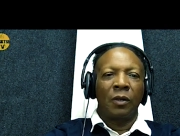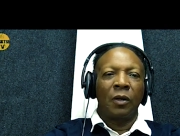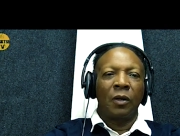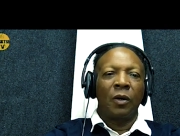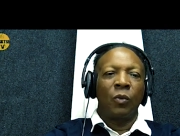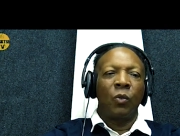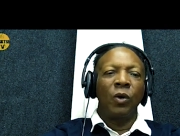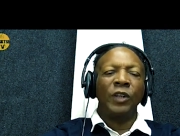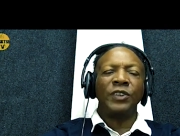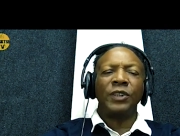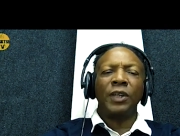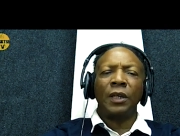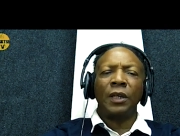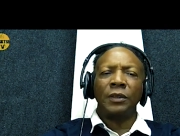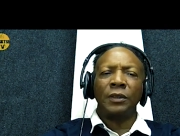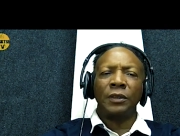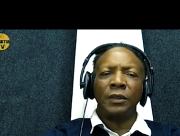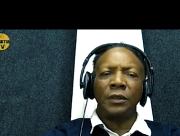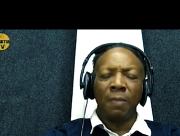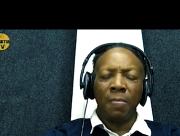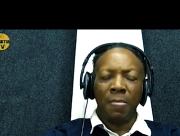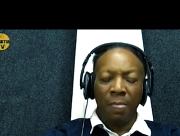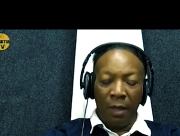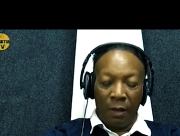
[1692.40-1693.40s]
Where's that?
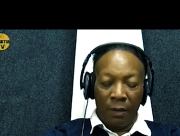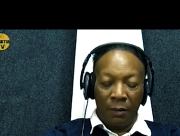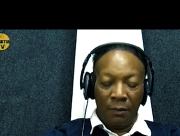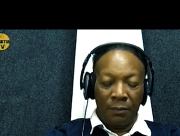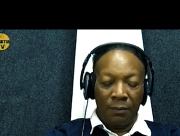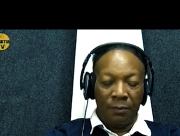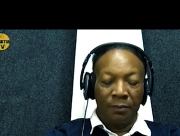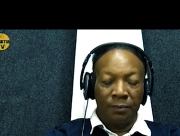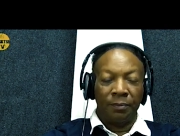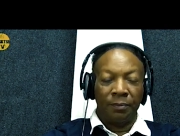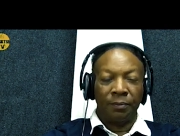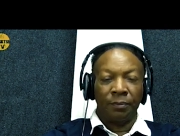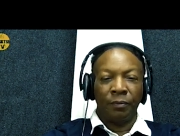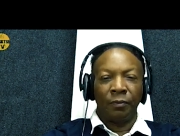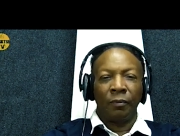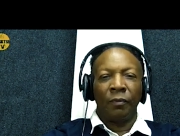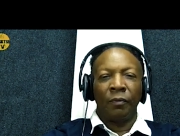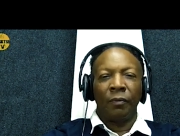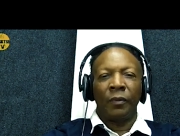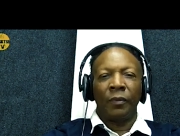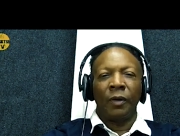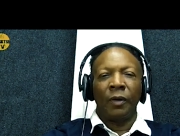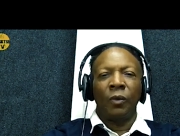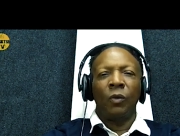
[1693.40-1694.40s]
Rodeo Drive. Sorry,
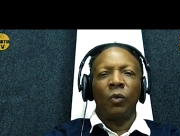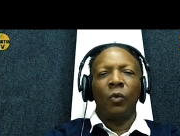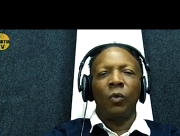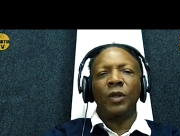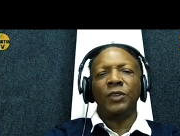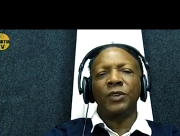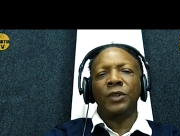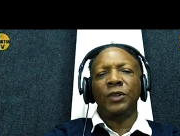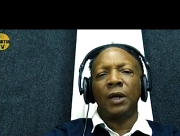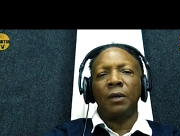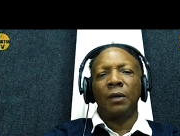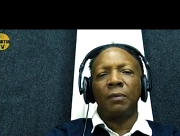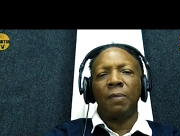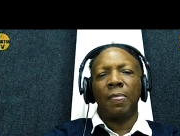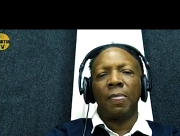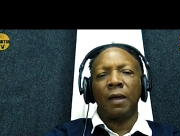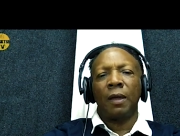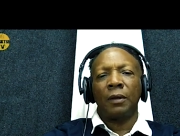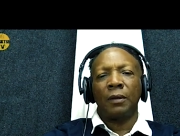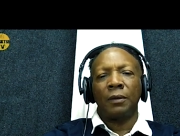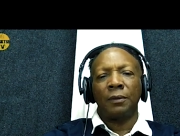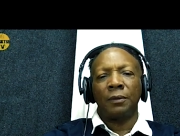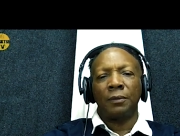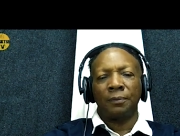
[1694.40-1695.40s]
Rodeo Where's Drive.
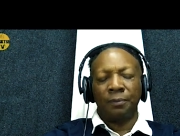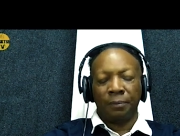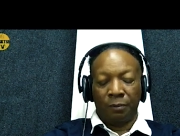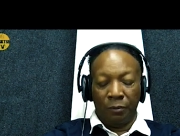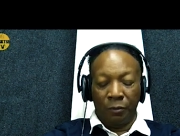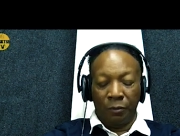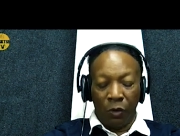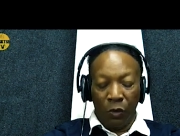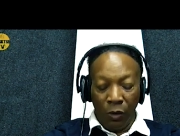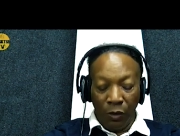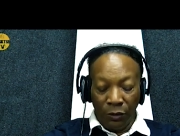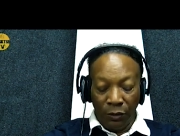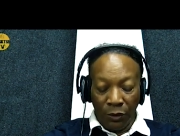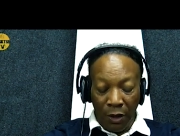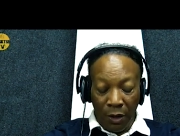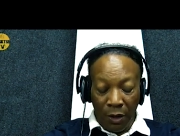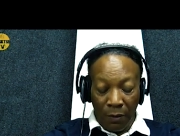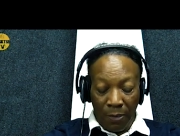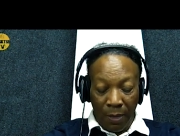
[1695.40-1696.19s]
Where's that?